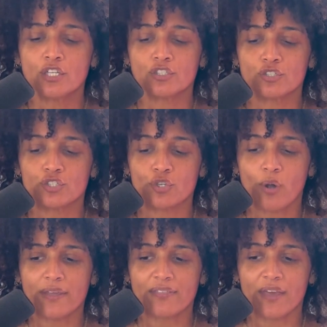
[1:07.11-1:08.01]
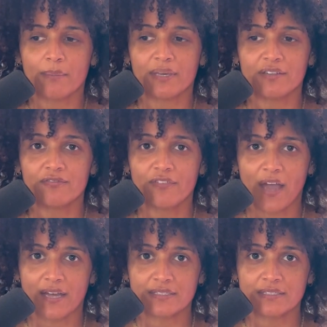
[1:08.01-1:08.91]
to join them in
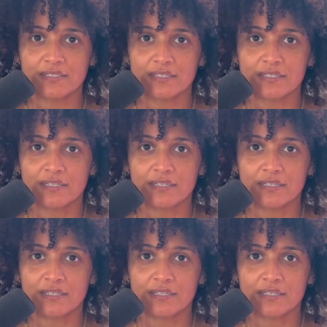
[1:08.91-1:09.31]
fast